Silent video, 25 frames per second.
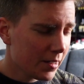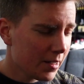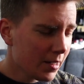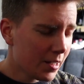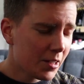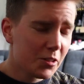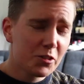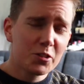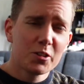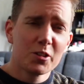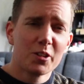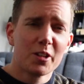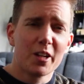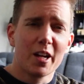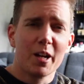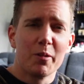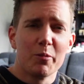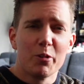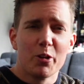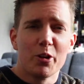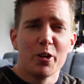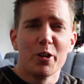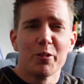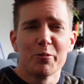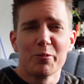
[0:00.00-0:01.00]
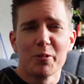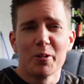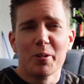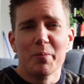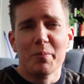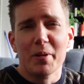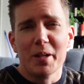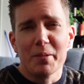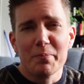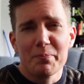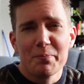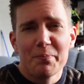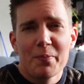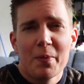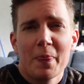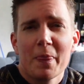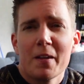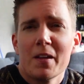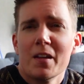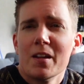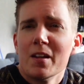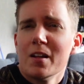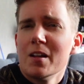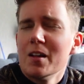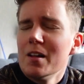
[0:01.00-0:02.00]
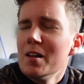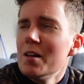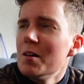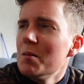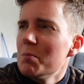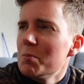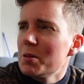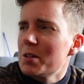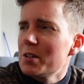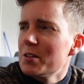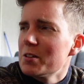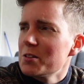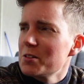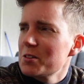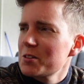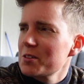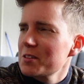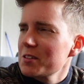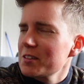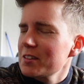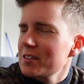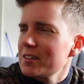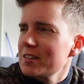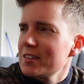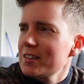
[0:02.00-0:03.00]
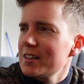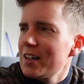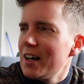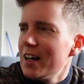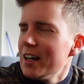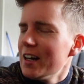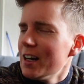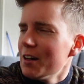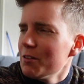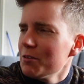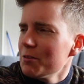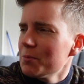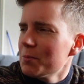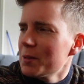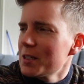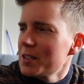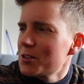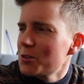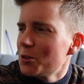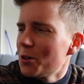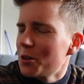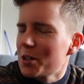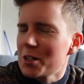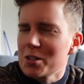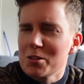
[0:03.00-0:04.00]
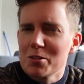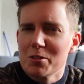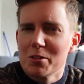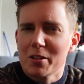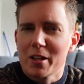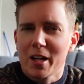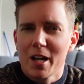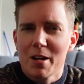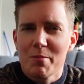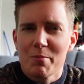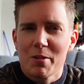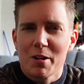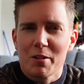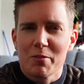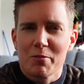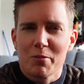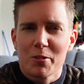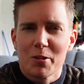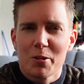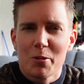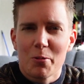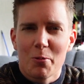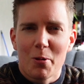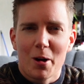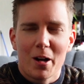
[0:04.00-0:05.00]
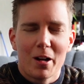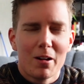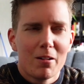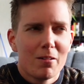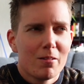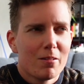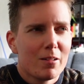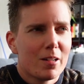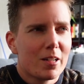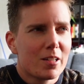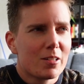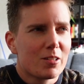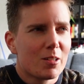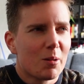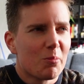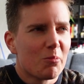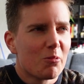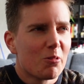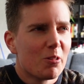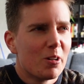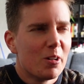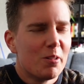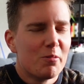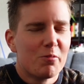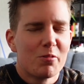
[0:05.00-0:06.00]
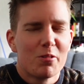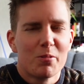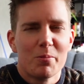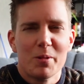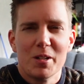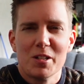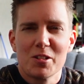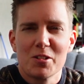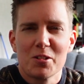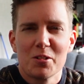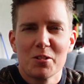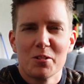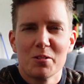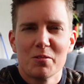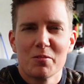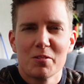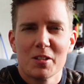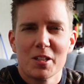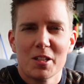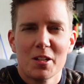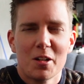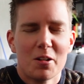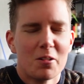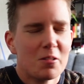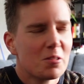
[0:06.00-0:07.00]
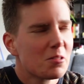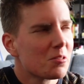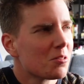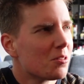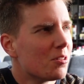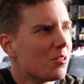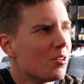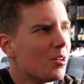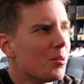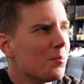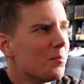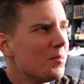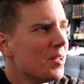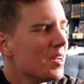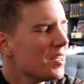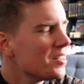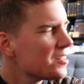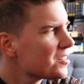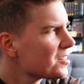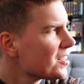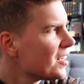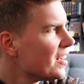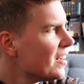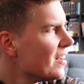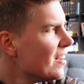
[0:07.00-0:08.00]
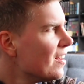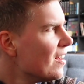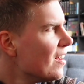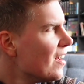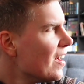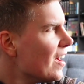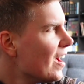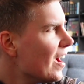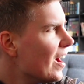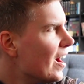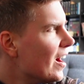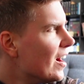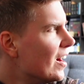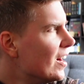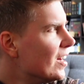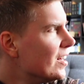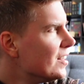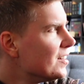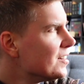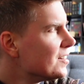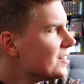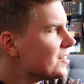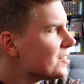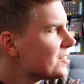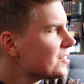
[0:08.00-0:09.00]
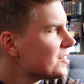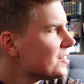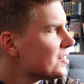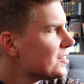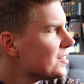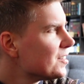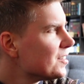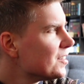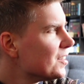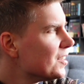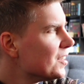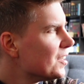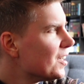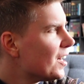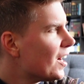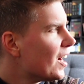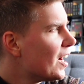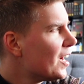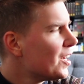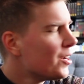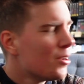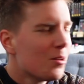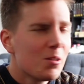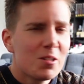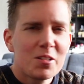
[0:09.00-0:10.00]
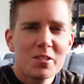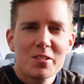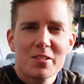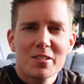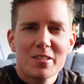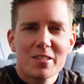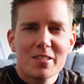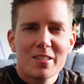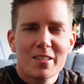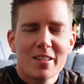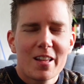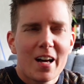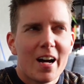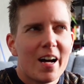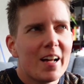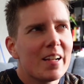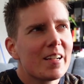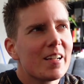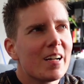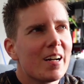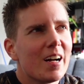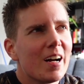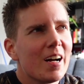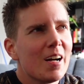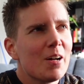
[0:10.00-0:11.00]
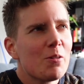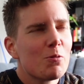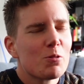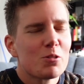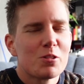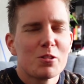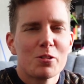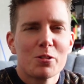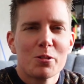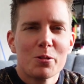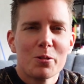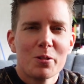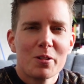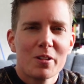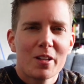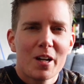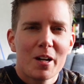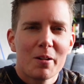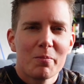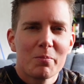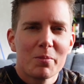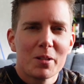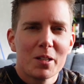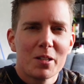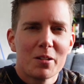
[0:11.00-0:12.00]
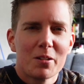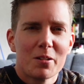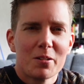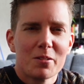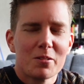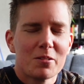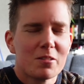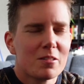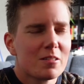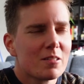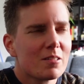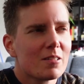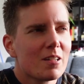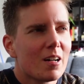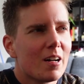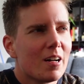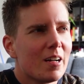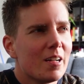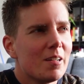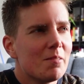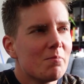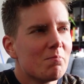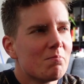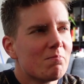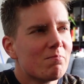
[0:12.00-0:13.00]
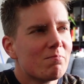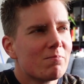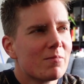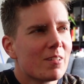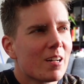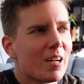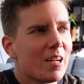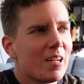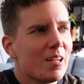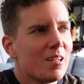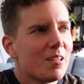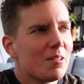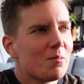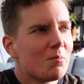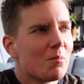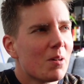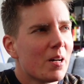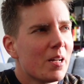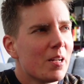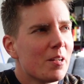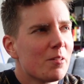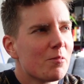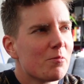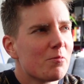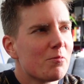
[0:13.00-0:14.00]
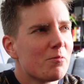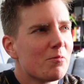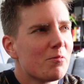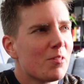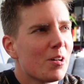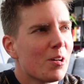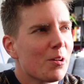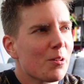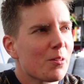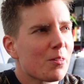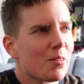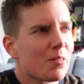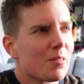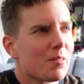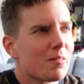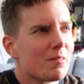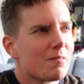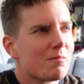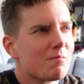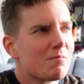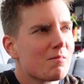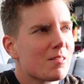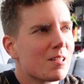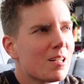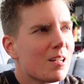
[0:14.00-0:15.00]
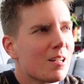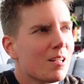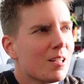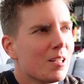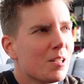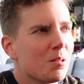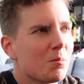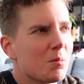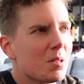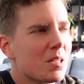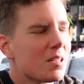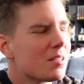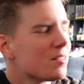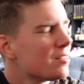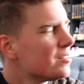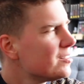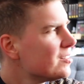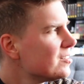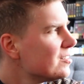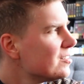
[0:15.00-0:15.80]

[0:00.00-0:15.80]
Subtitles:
Let's turn the camera on for a bit, because I haven't been talking to a camera for a while, except for informational videos or updates, and I noticed that I wasn't doing that because I kinda might have felt a little bit